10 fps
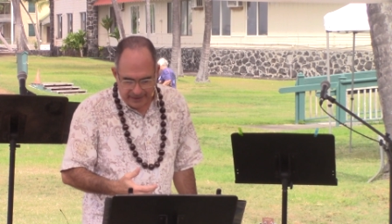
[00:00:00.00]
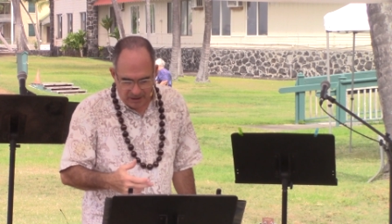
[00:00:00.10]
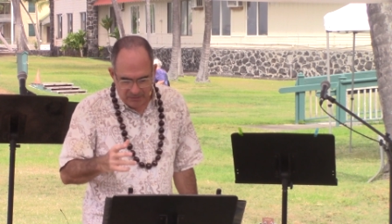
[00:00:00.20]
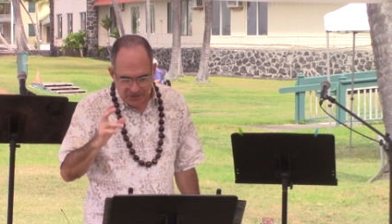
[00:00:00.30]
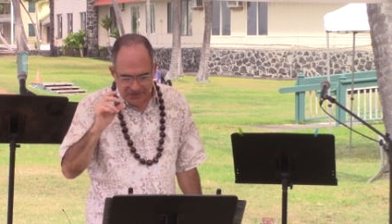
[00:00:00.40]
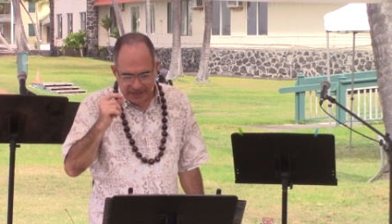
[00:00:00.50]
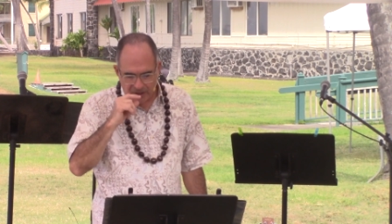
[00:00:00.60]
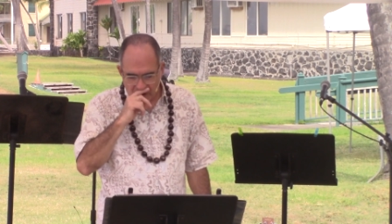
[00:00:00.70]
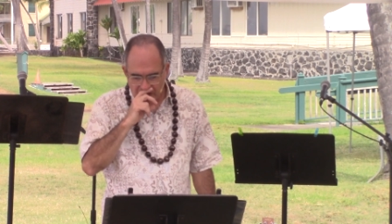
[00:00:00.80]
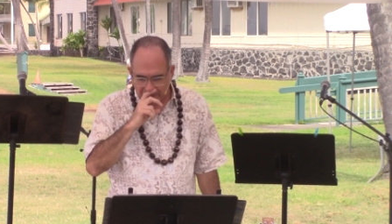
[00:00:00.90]
Now, mercy
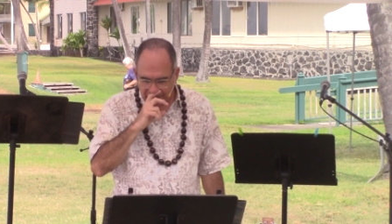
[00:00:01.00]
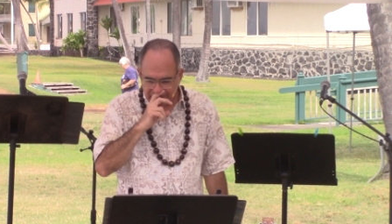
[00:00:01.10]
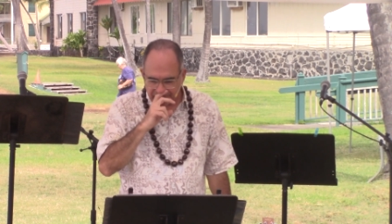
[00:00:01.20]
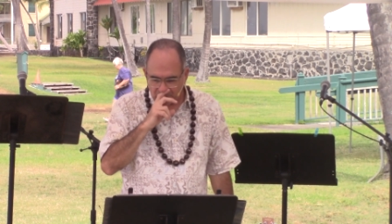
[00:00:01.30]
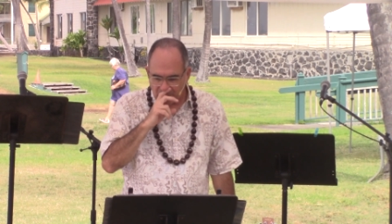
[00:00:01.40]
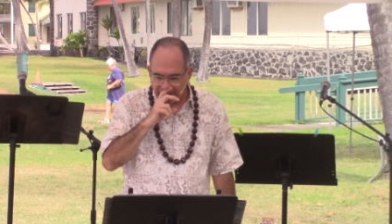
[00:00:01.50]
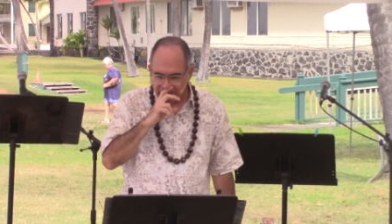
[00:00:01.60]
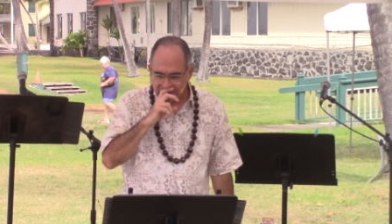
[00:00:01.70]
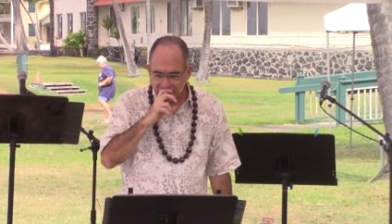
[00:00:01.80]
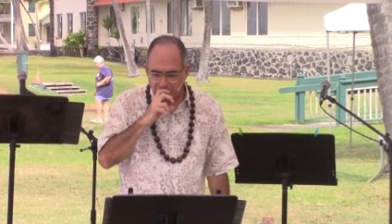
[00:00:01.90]
can go a couple of different
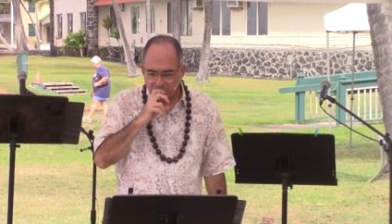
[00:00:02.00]
ways.